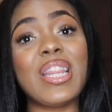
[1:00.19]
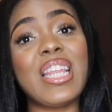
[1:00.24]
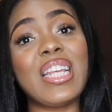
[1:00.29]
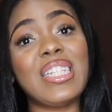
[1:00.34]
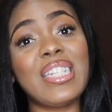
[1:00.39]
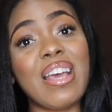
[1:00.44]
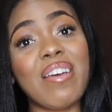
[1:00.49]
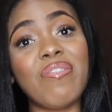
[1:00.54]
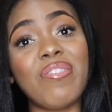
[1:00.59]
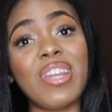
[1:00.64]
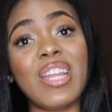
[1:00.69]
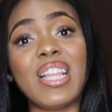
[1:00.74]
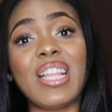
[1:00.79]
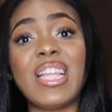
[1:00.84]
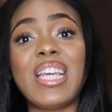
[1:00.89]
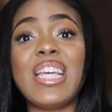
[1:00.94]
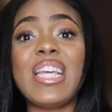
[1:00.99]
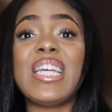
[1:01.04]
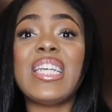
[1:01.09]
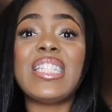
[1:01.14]
then
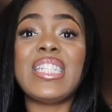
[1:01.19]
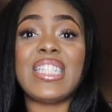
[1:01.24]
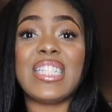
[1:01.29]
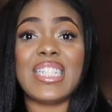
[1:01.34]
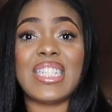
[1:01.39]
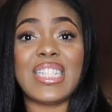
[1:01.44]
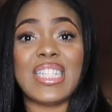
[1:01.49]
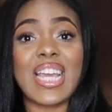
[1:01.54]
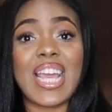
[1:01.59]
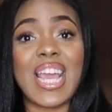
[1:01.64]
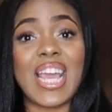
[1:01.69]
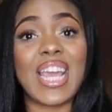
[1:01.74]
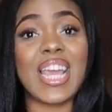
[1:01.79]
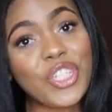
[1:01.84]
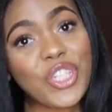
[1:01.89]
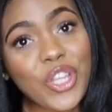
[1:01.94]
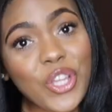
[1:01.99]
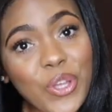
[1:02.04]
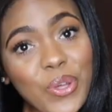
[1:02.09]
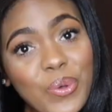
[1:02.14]
definitely stay
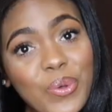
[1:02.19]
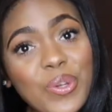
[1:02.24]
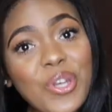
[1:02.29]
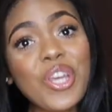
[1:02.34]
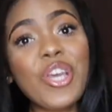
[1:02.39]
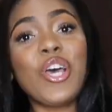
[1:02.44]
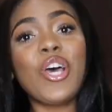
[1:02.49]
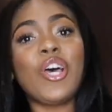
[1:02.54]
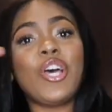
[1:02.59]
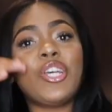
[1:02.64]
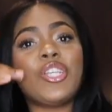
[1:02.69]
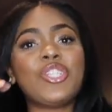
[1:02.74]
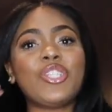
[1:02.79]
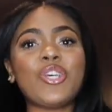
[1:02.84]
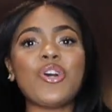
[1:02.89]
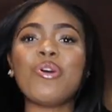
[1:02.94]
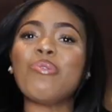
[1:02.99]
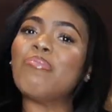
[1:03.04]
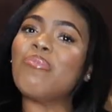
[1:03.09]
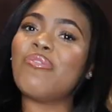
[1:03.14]
tuned.
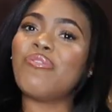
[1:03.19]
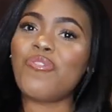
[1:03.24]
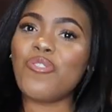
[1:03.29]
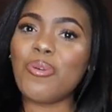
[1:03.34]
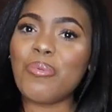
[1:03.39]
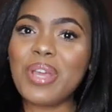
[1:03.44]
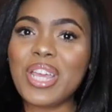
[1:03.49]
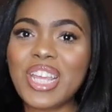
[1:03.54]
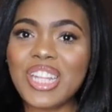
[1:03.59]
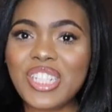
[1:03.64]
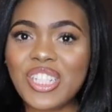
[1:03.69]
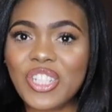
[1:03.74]
So before we get